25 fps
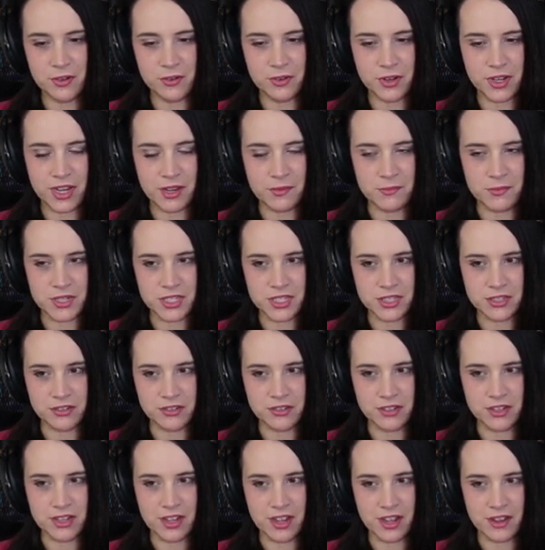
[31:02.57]
Okay,
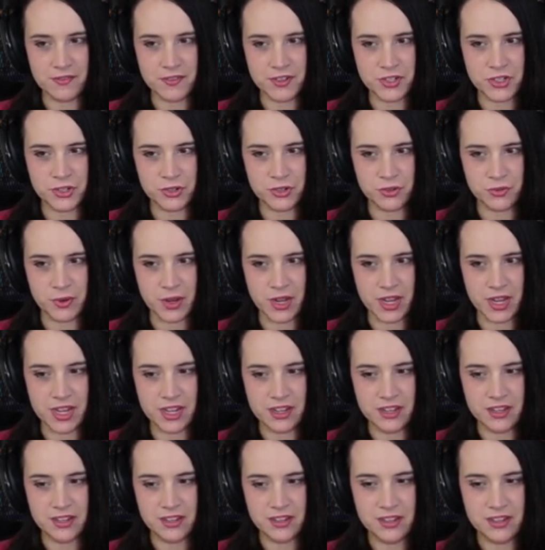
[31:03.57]
Missile, have it your way.
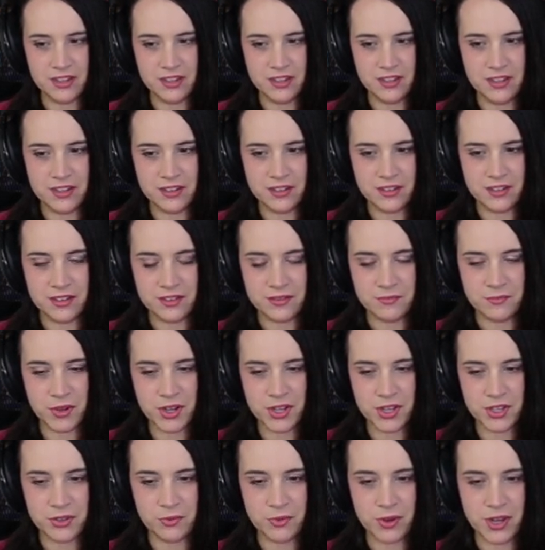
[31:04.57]

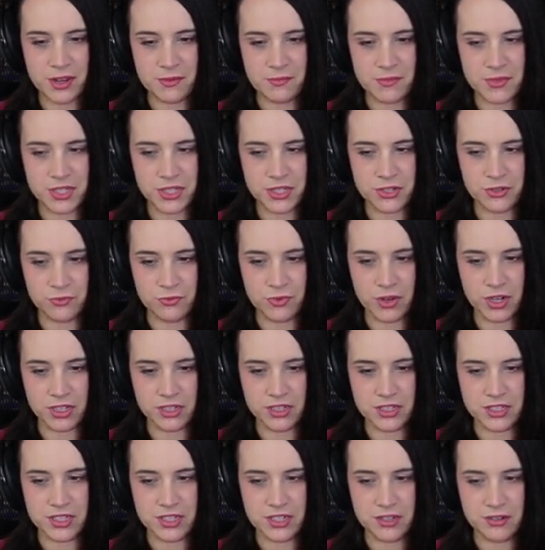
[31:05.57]
By the way, Mister
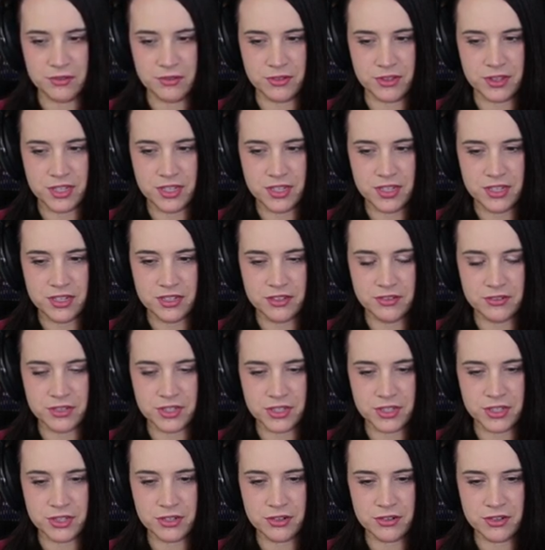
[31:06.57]
Reckless Youth,
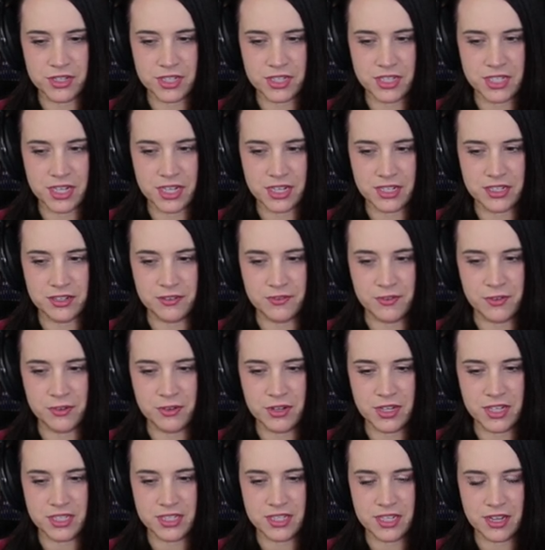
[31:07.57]
there's a certain detective
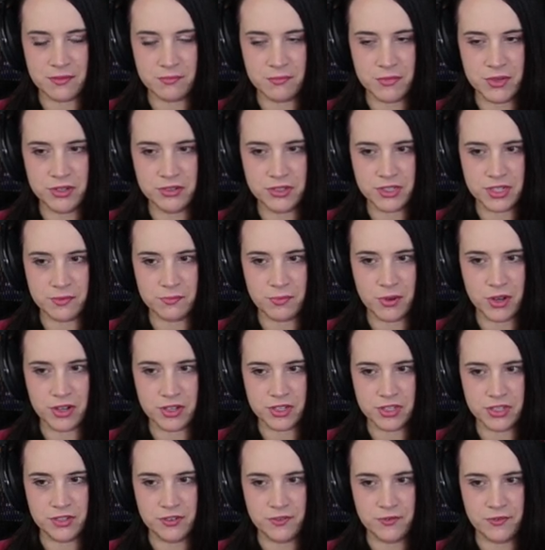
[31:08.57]
who needs that music
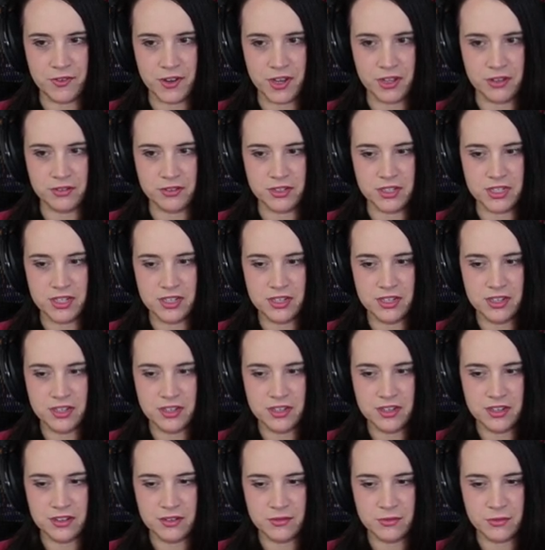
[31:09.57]
box you found.
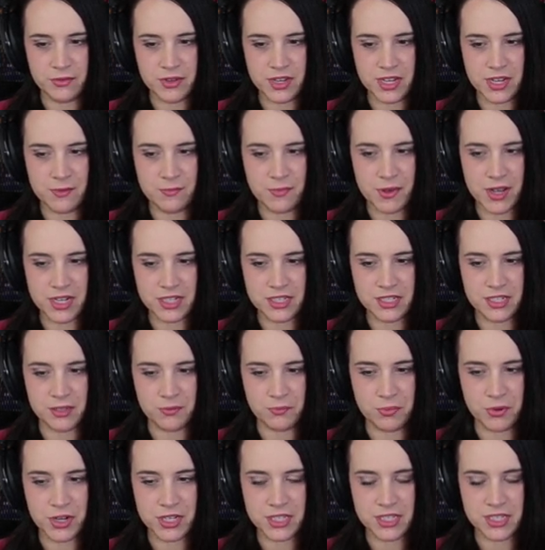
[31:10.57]
When we get back to
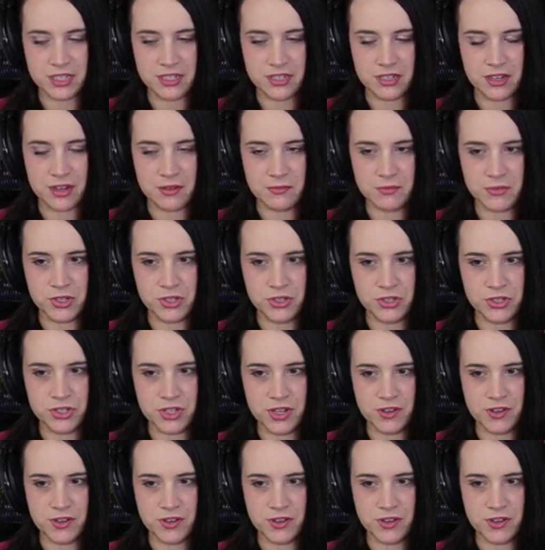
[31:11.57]
the present time, could